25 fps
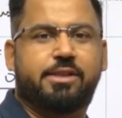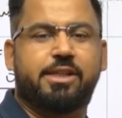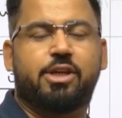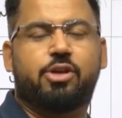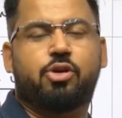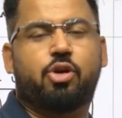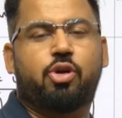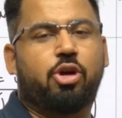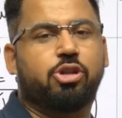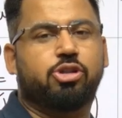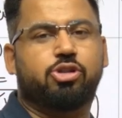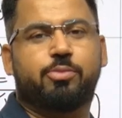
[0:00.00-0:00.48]

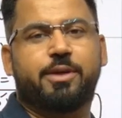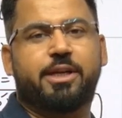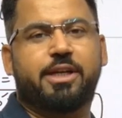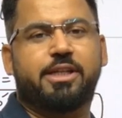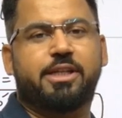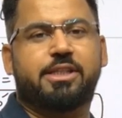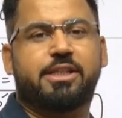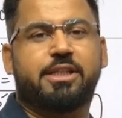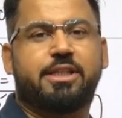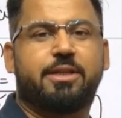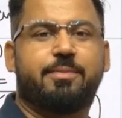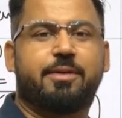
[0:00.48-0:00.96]
See, cos
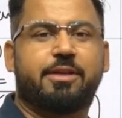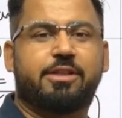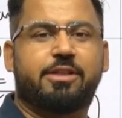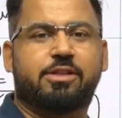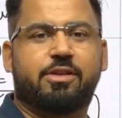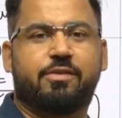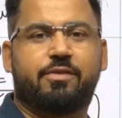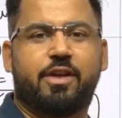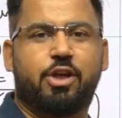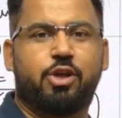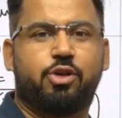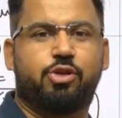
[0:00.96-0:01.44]
omega ct
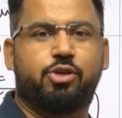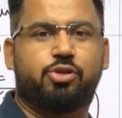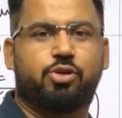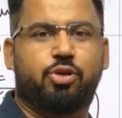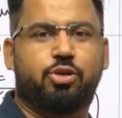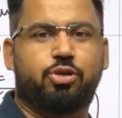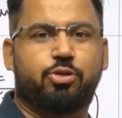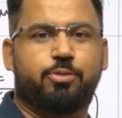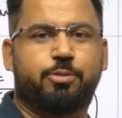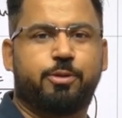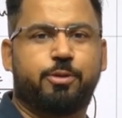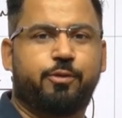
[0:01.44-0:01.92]
maximum value is
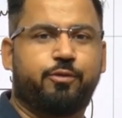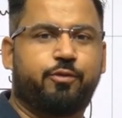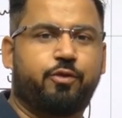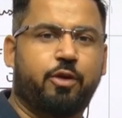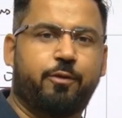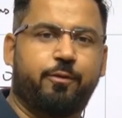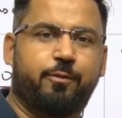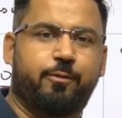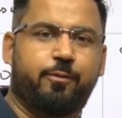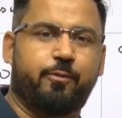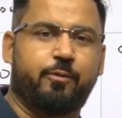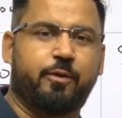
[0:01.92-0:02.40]
going to be
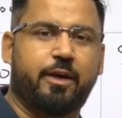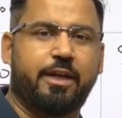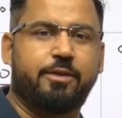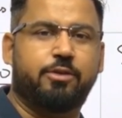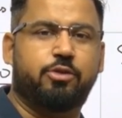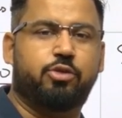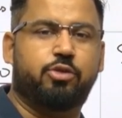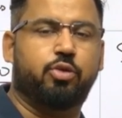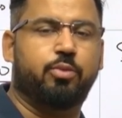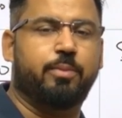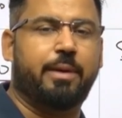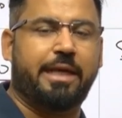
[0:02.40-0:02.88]
from
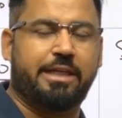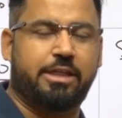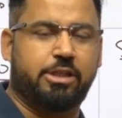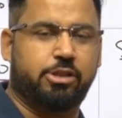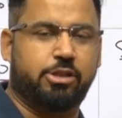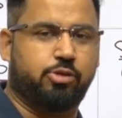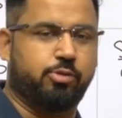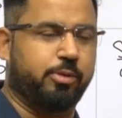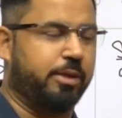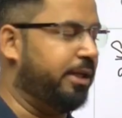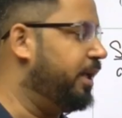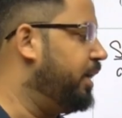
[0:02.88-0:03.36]
1 to
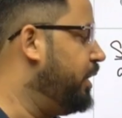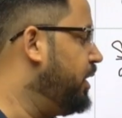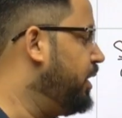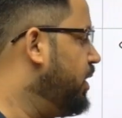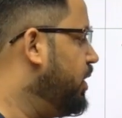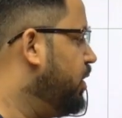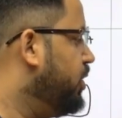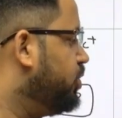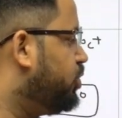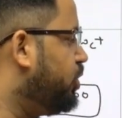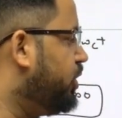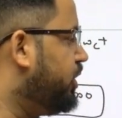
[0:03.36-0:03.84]
-1.
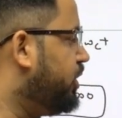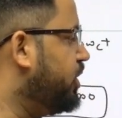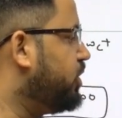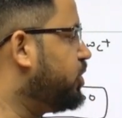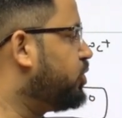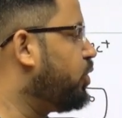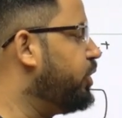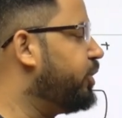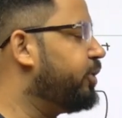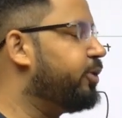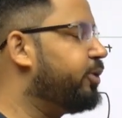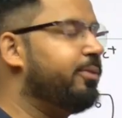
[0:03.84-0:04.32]
So it
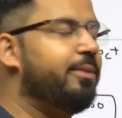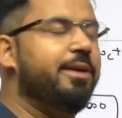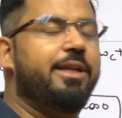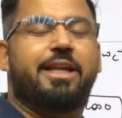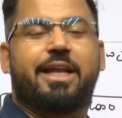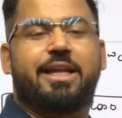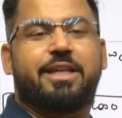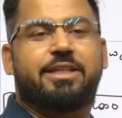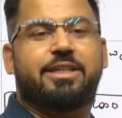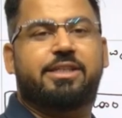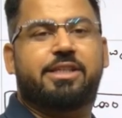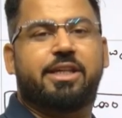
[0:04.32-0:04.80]
is going to
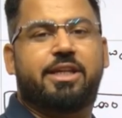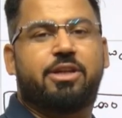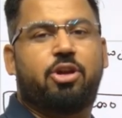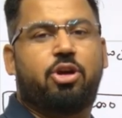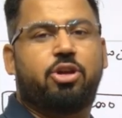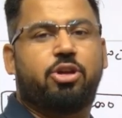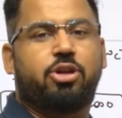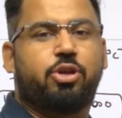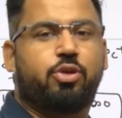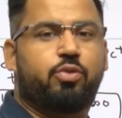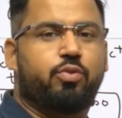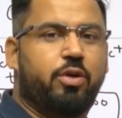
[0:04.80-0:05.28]
be less than
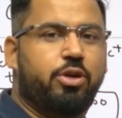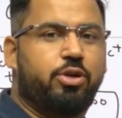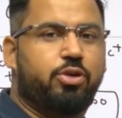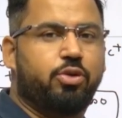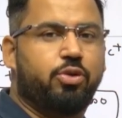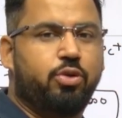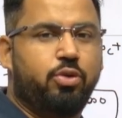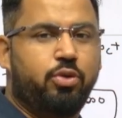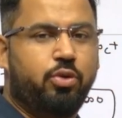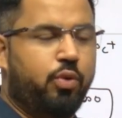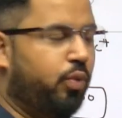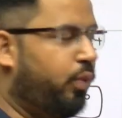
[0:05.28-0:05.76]
or equal
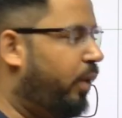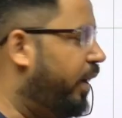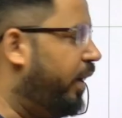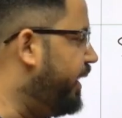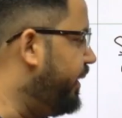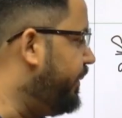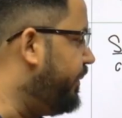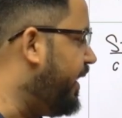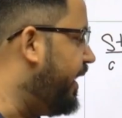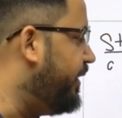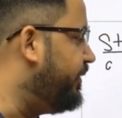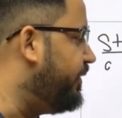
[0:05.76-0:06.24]
to
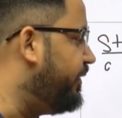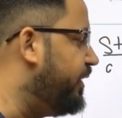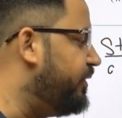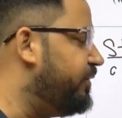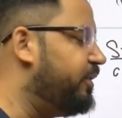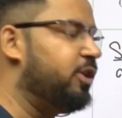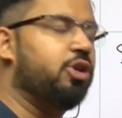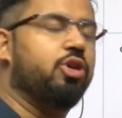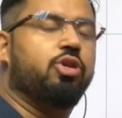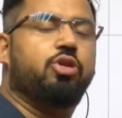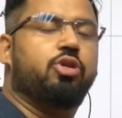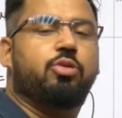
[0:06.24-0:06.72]
1. And
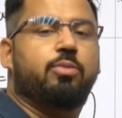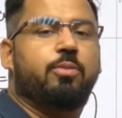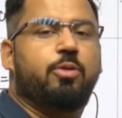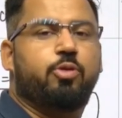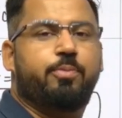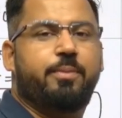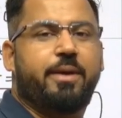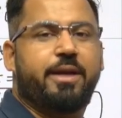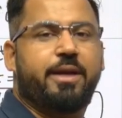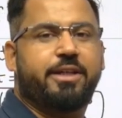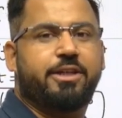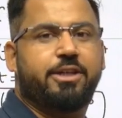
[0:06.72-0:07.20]
when we're talking
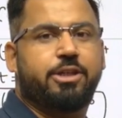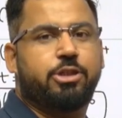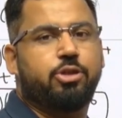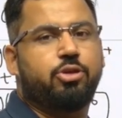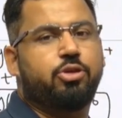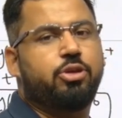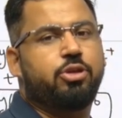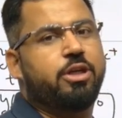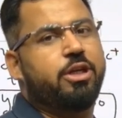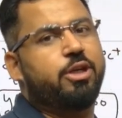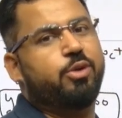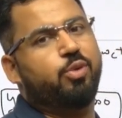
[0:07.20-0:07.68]
about
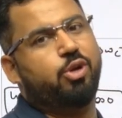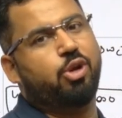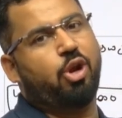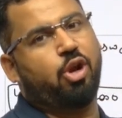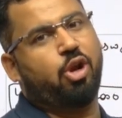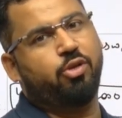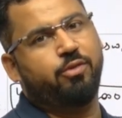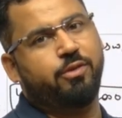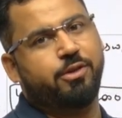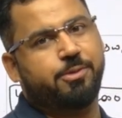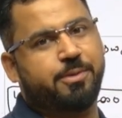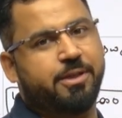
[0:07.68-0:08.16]
magnitude, it
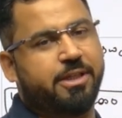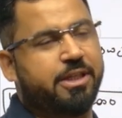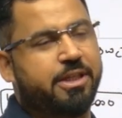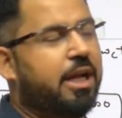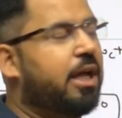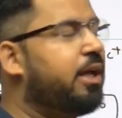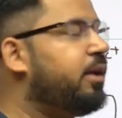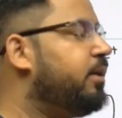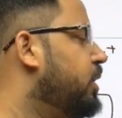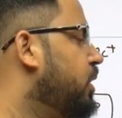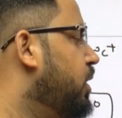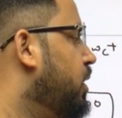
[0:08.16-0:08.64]
will always be
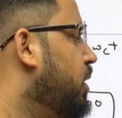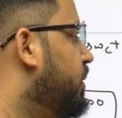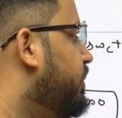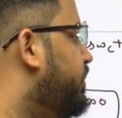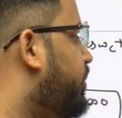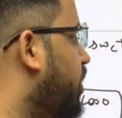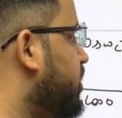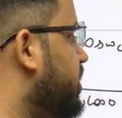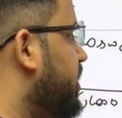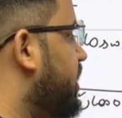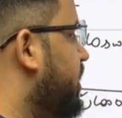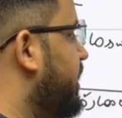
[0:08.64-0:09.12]
in a
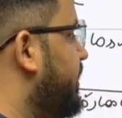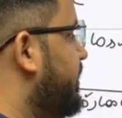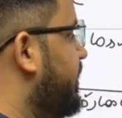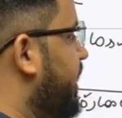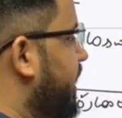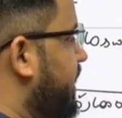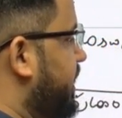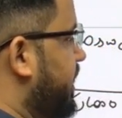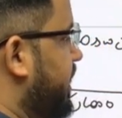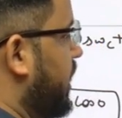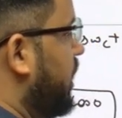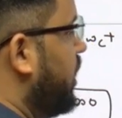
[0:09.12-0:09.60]
positive
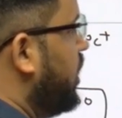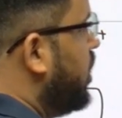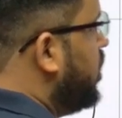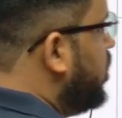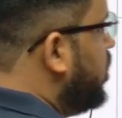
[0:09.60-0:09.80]
direction.